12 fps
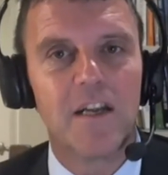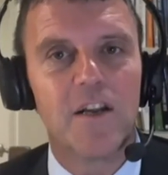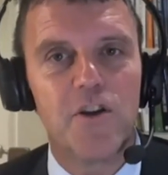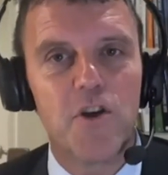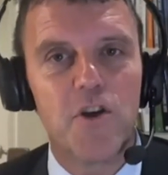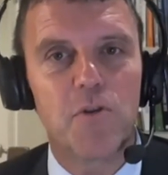
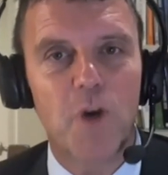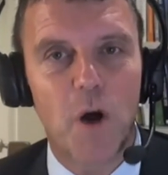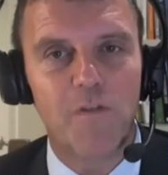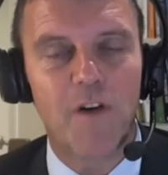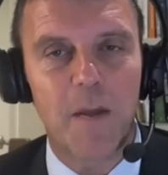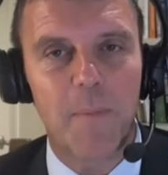new
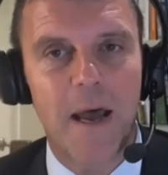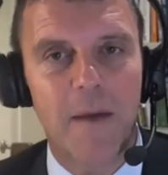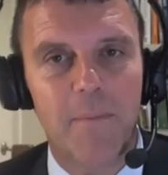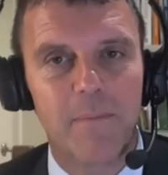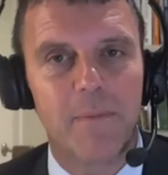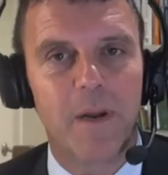coal-fired
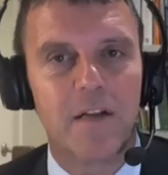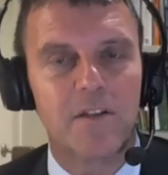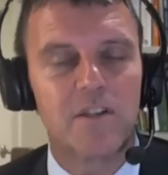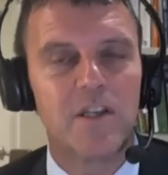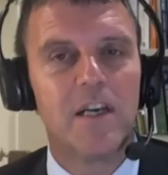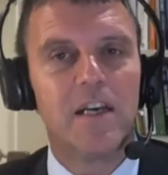power plants